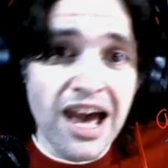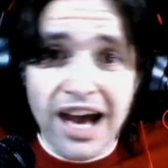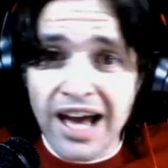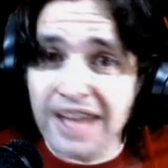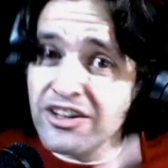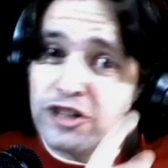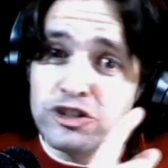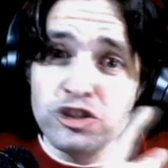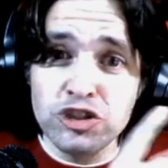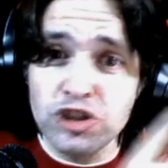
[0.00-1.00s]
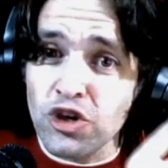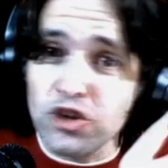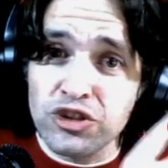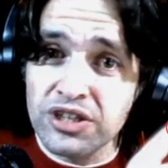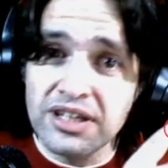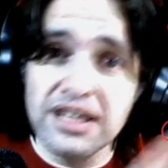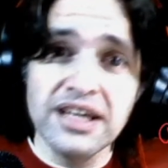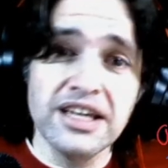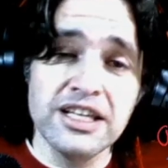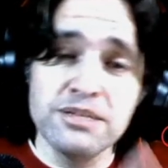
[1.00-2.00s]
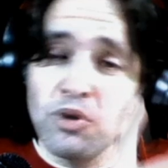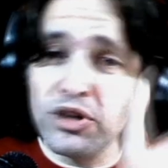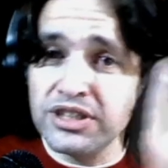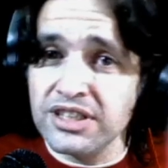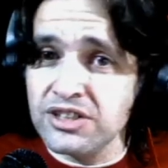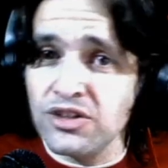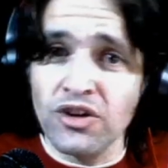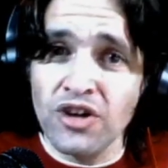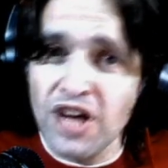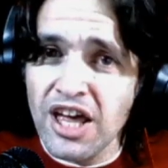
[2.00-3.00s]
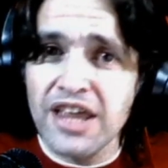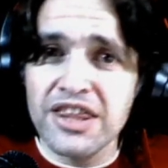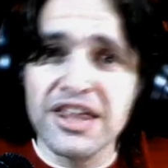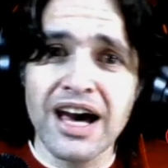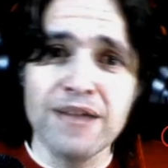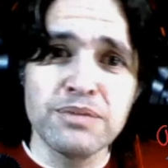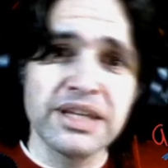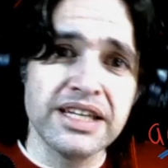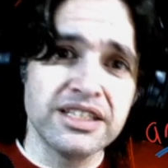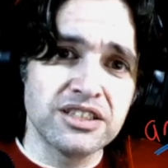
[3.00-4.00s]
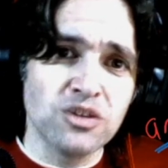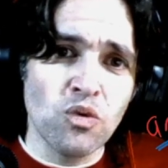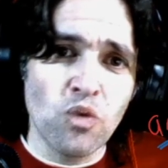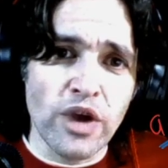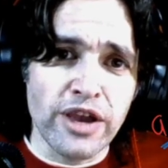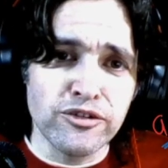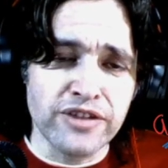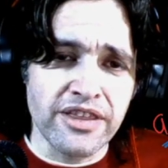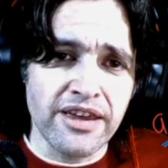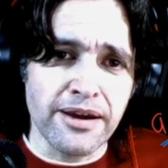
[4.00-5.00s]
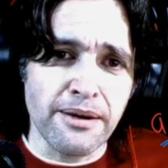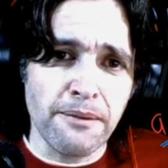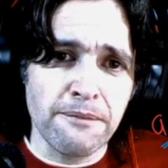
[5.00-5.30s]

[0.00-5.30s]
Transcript: and then shut is pointing to that place way over there.